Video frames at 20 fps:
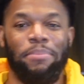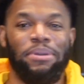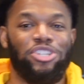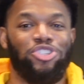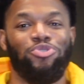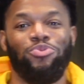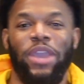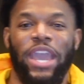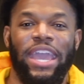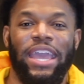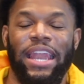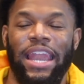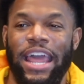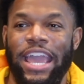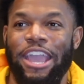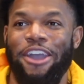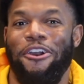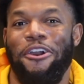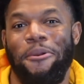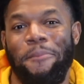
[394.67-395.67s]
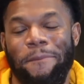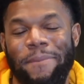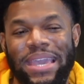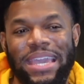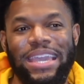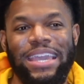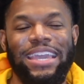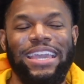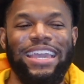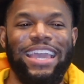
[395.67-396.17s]
but you can't lay on
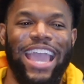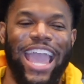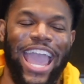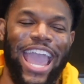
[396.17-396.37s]
me.